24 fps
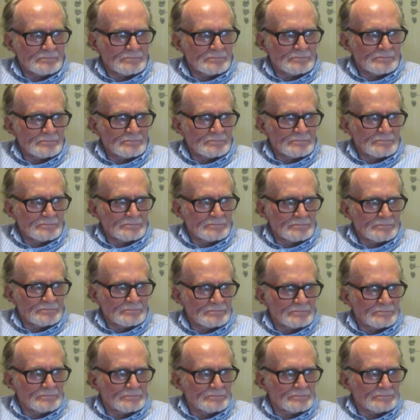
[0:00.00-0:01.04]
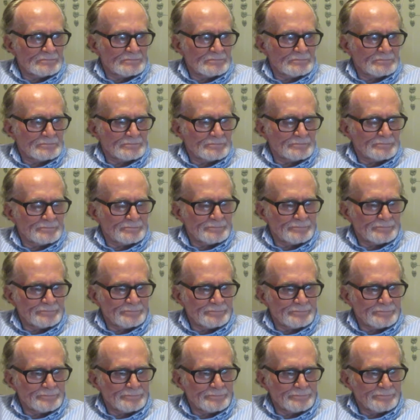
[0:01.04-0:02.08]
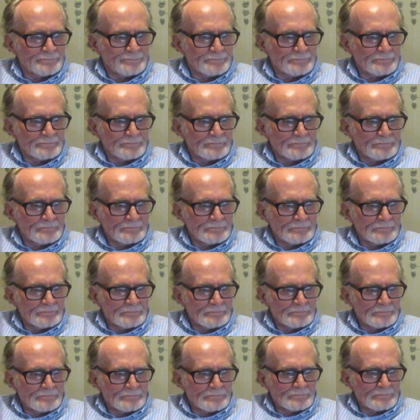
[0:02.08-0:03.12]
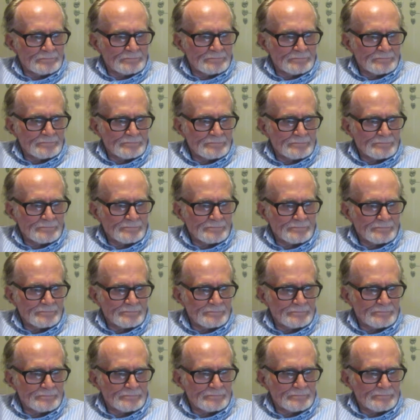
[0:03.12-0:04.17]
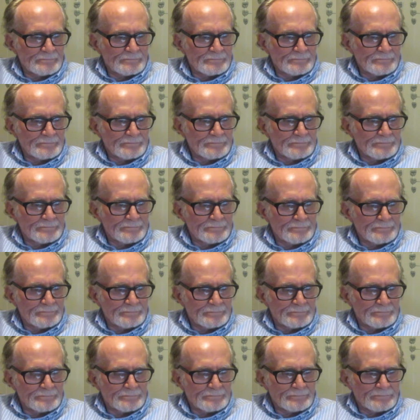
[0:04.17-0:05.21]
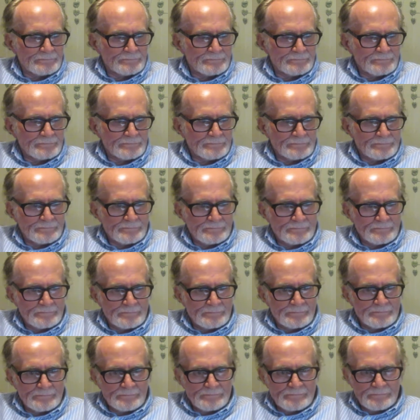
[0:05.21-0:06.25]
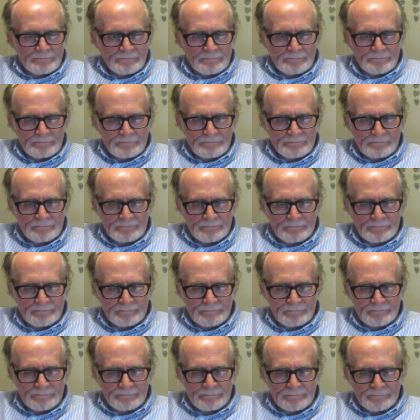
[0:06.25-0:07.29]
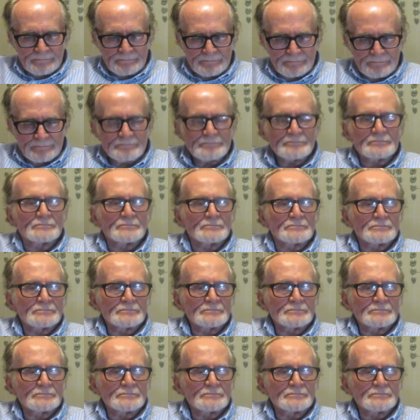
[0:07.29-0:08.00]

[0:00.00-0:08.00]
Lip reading: This person isn't speaking.